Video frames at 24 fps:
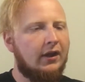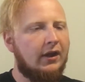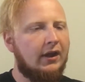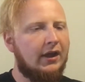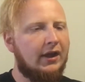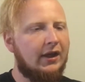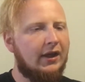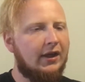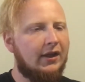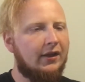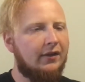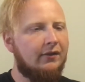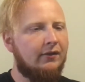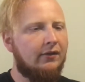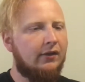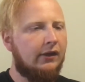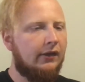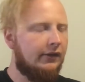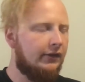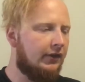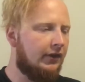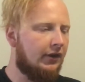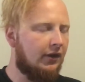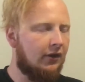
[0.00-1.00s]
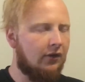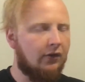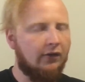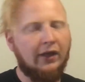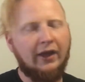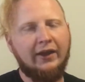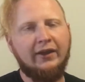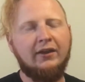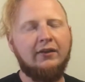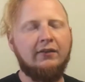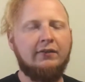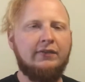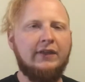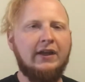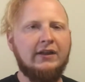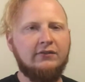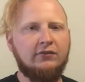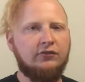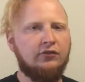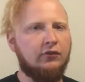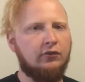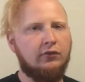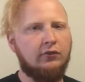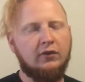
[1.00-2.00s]
and you know, I guess
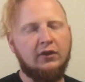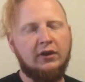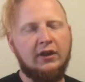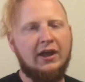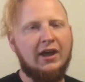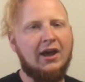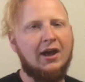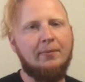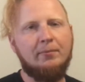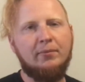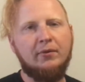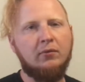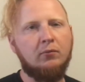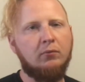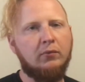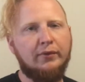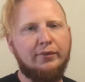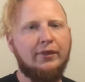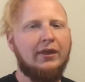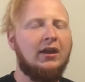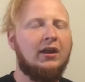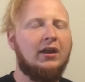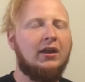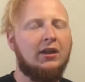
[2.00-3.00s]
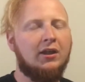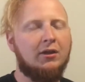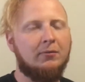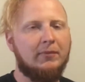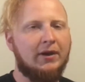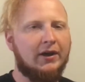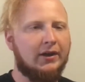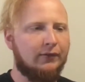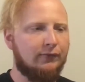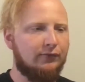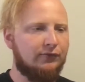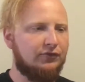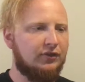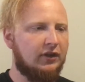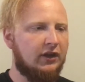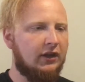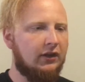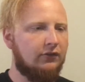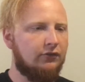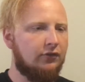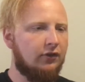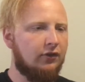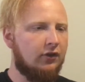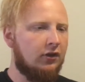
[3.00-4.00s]
that's just gonna happen with any amount of
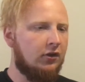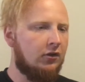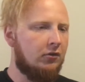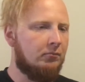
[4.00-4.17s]
change,